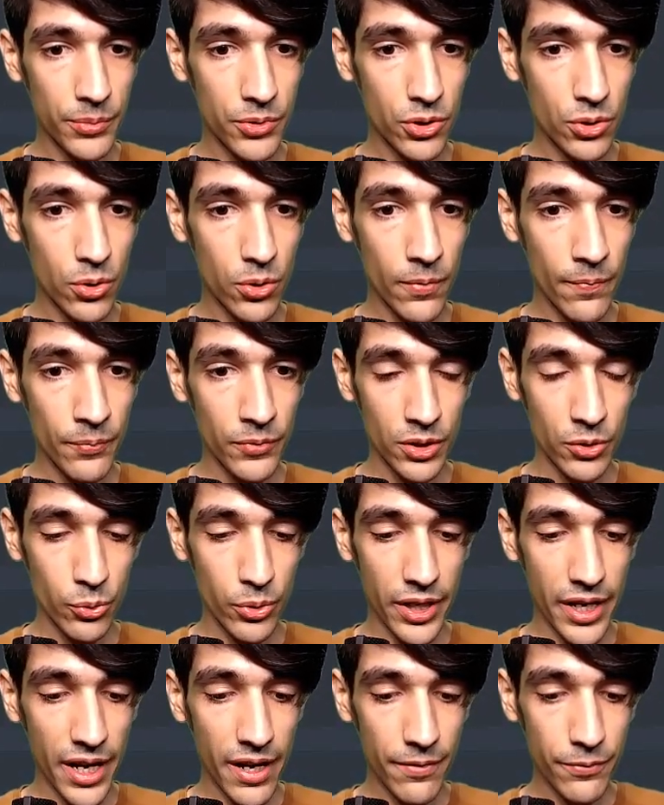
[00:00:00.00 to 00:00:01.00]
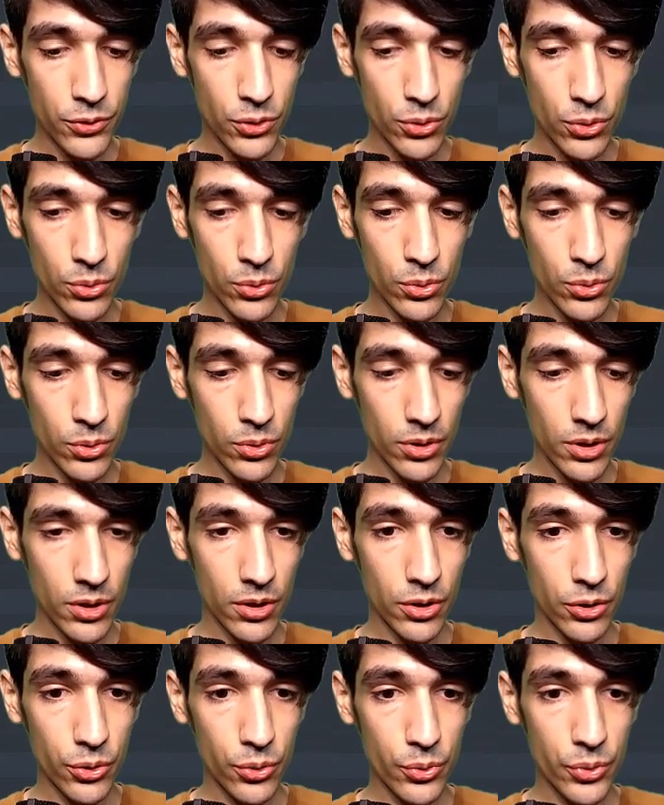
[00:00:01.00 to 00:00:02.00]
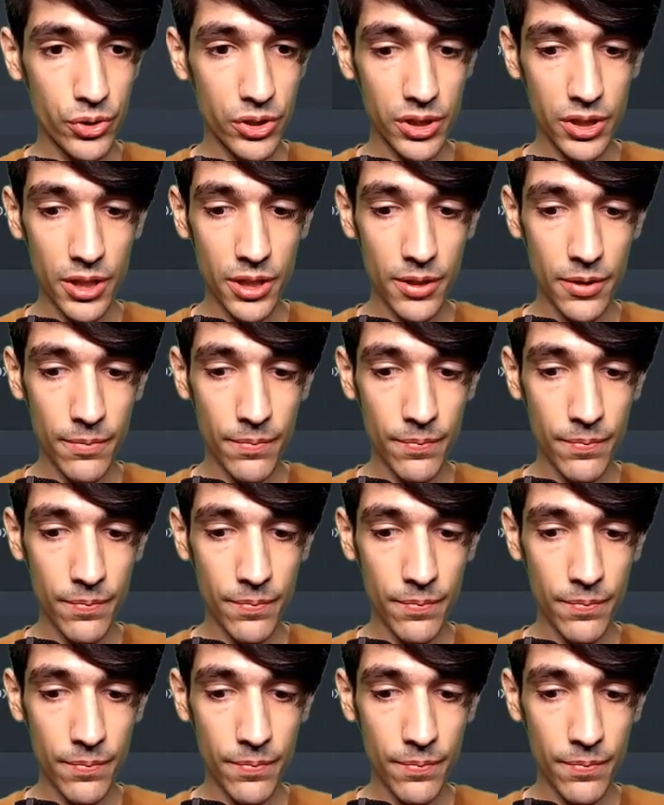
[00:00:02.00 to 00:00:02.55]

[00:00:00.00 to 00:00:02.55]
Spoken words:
So we have to use the